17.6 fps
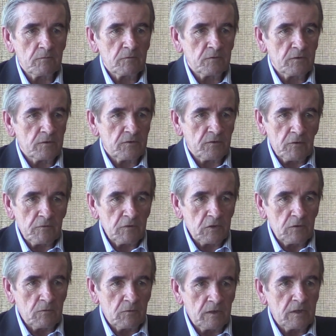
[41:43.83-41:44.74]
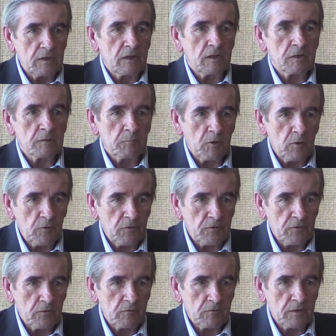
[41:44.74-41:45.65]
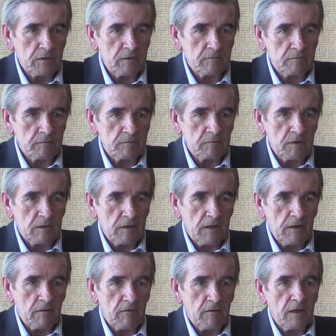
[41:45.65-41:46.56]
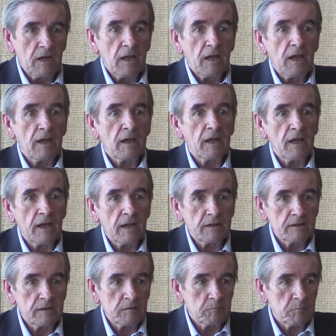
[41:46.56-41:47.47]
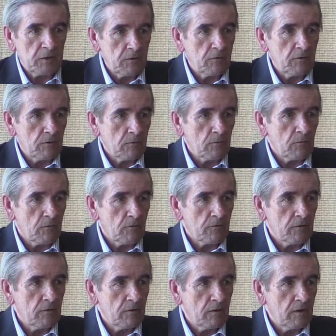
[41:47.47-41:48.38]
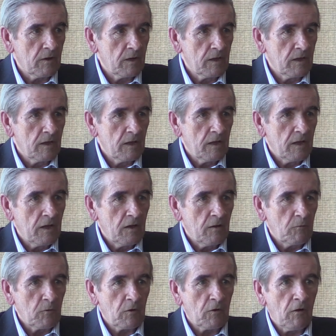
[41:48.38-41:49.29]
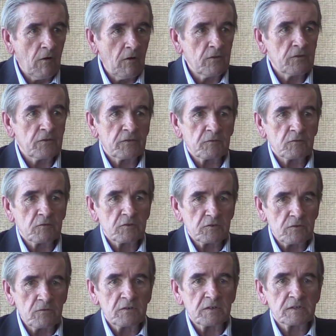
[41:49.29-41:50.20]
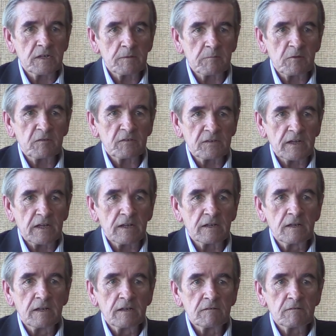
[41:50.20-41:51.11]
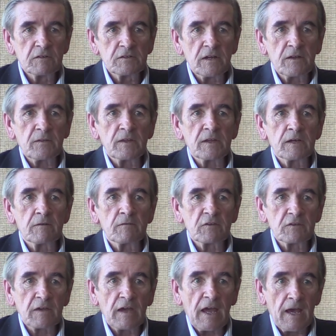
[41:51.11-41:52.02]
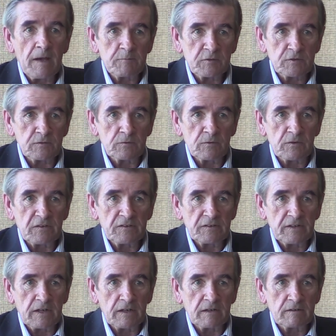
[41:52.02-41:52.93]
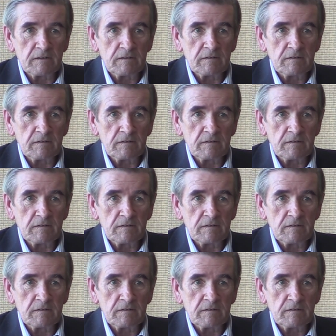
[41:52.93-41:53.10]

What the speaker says: Soviet Union and the post-Soviet era and the imperial order were all a certain type of state, which I think of as an absolute state.